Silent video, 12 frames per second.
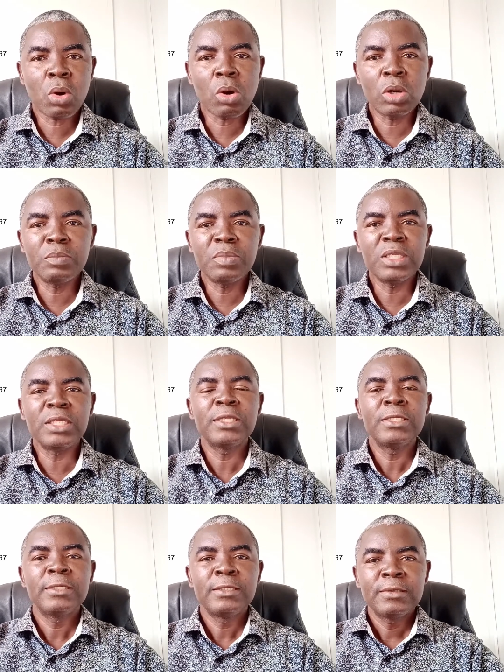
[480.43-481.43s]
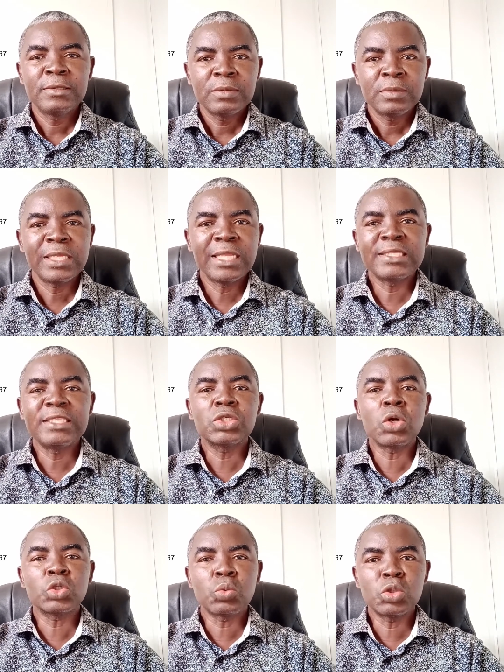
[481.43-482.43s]
Call me. Let's
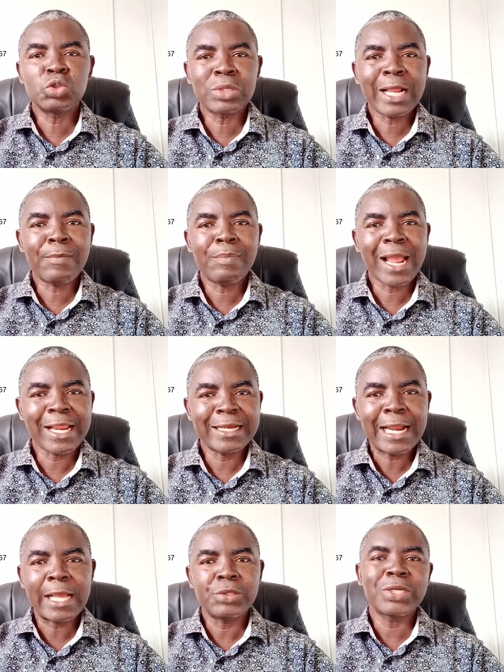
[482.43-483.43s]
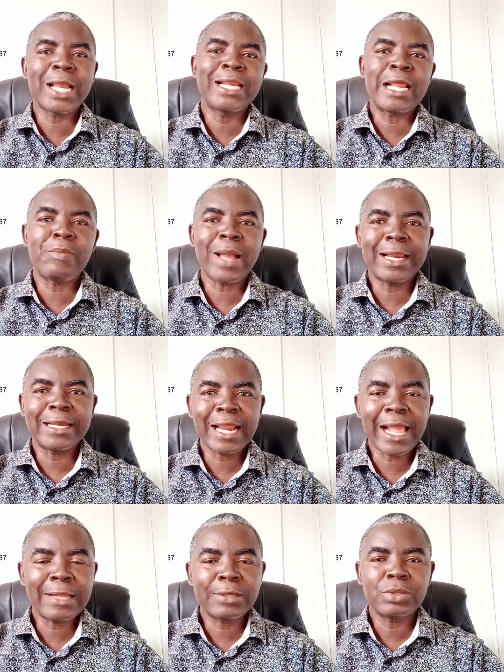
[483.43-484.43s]
discuss what you can buy now. You can either buy
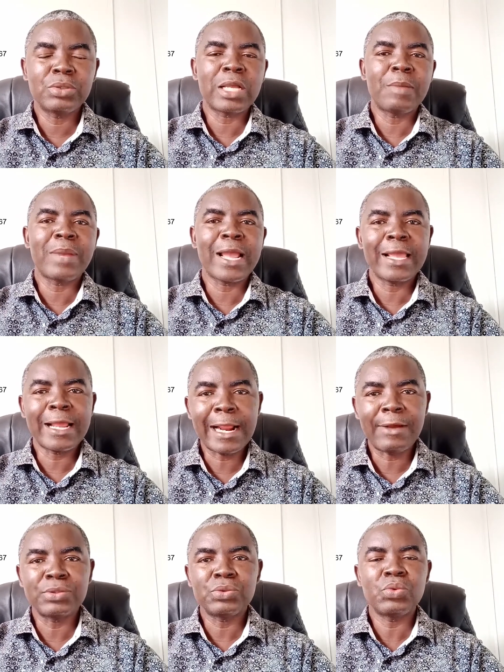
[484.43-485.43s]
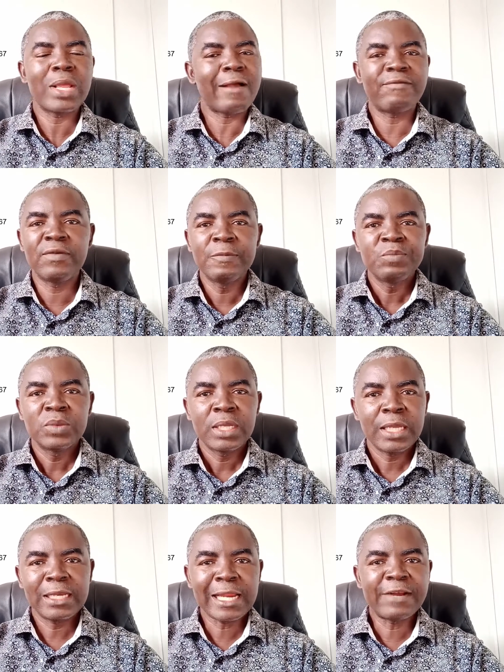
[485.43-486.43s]
land or you can buy a house. We have
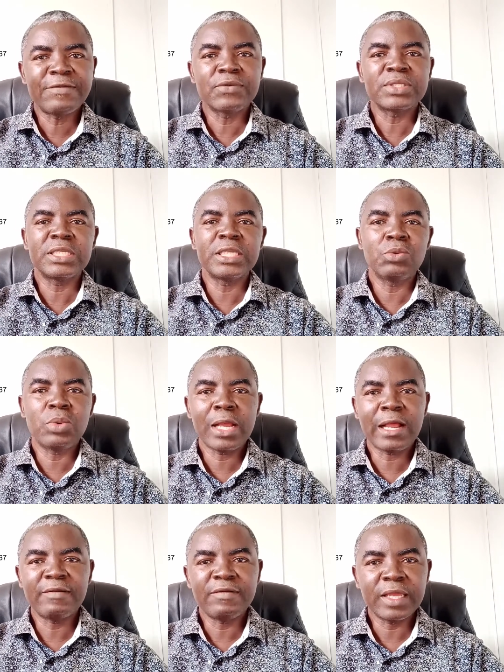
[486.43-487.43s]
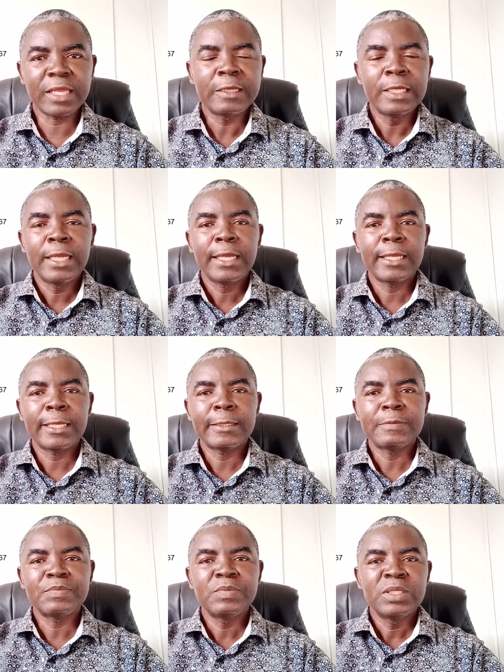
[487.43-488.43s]
a land for sale. We have a
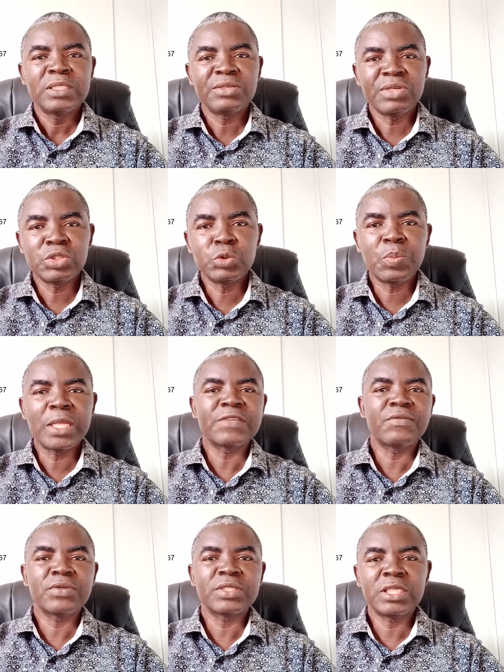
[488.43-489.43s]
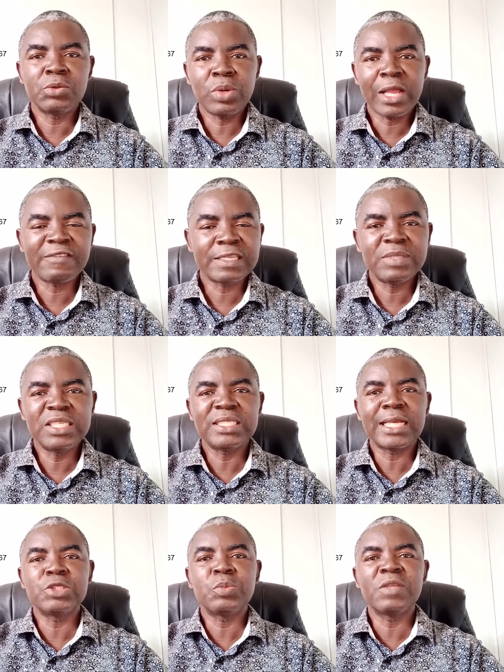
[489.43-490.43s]
terrace duplex for sale. We have
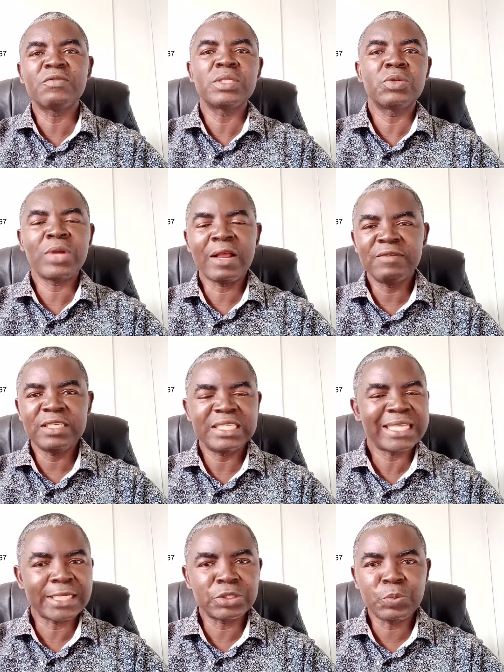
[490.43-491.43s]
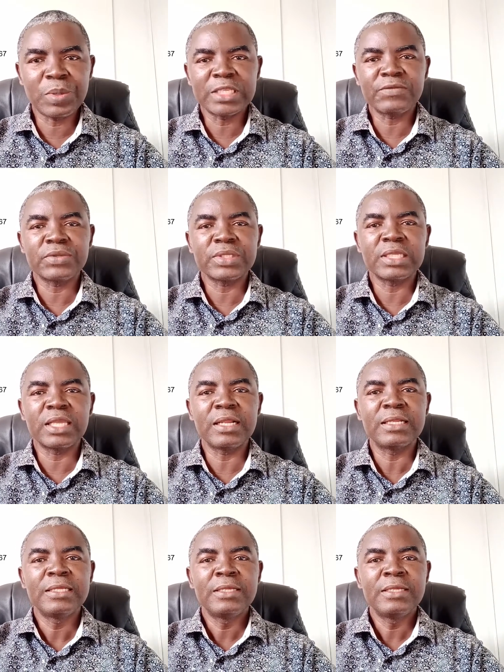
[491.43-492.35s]
semi-detached duplex for sale. We have detached duplex for sale,